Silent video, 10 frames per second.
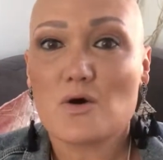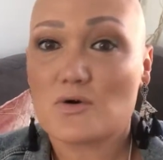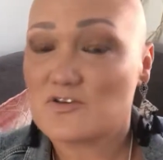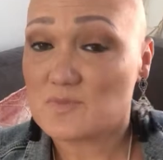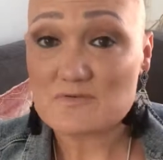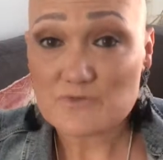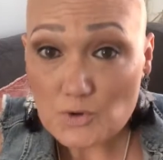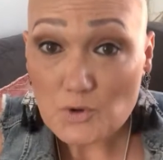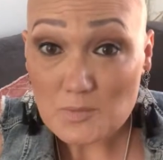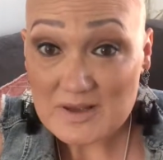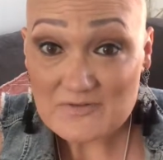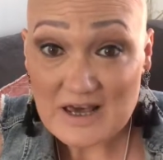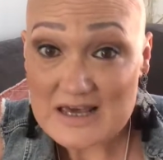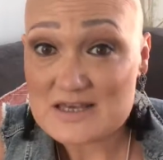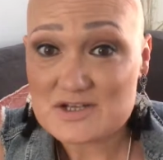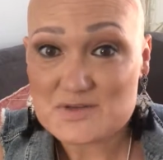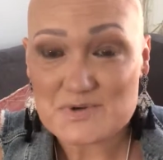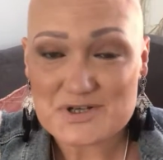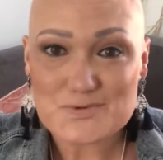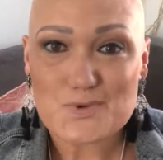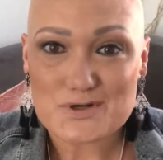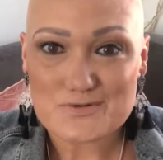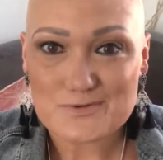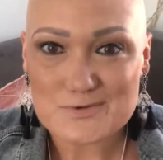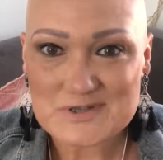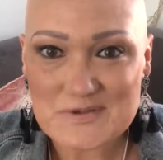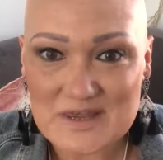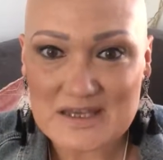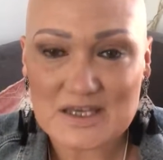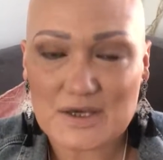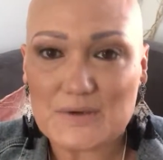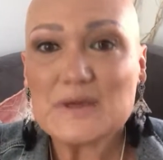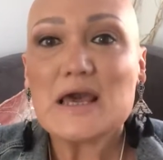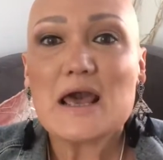or you've been following me for ages, which is wonderful, so thank you.